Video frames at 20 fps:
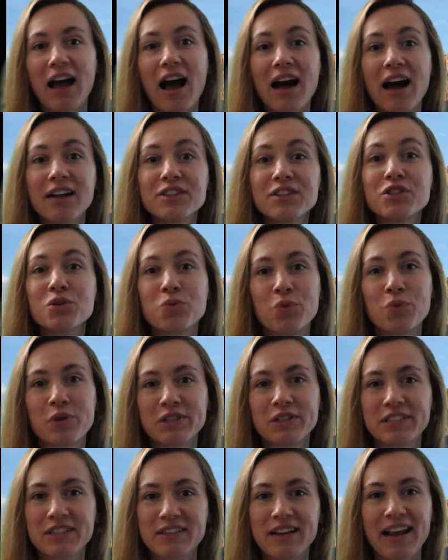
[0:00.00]

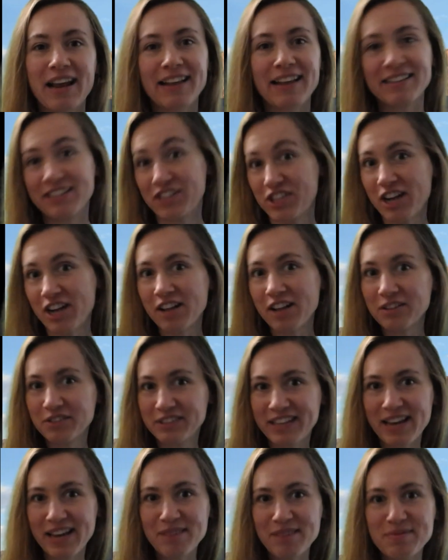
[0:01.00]
underwater at shallow
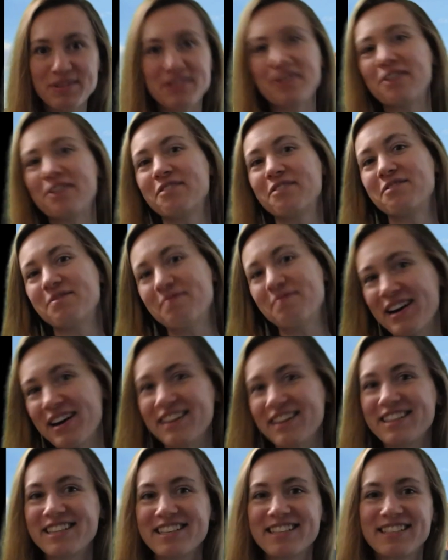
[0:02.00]
depths of
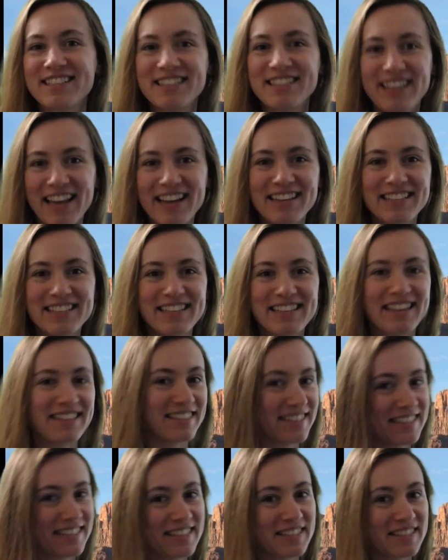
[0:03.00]
marshes, lakes and
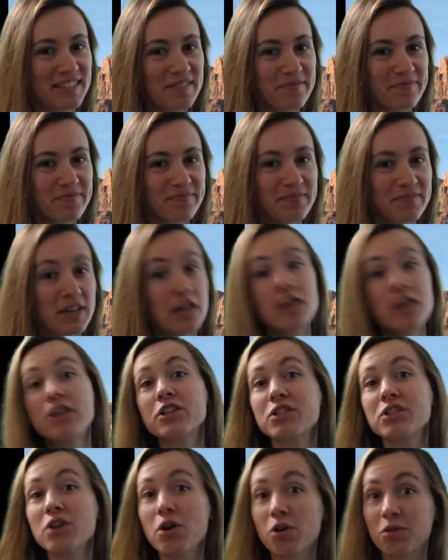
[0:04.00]
seas.
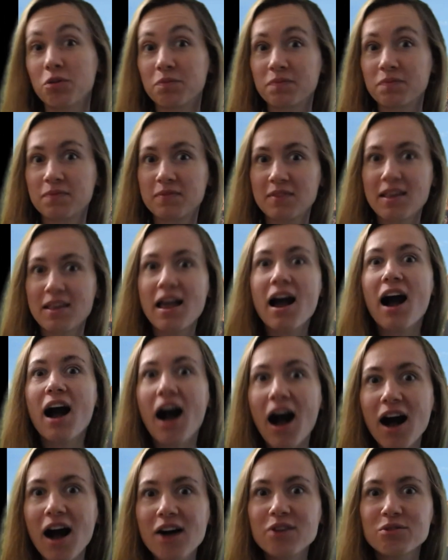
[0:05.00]
So,
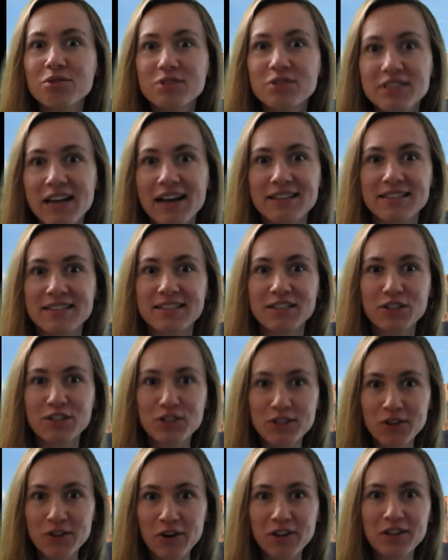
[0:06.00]
how does
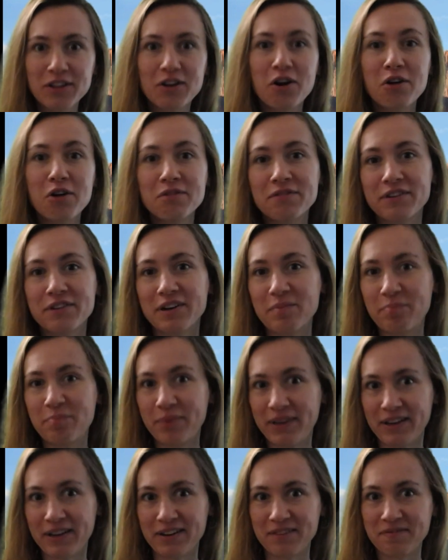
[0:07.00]
soil cover
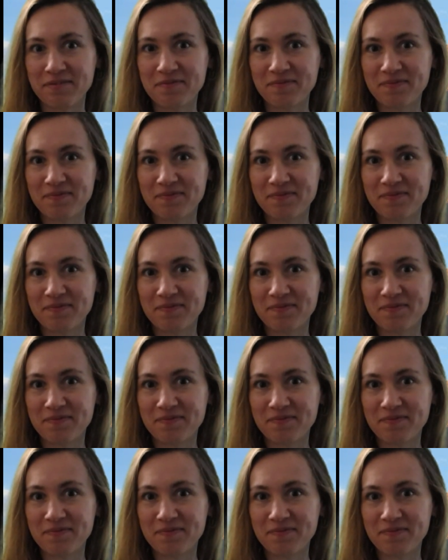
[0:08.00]
appear?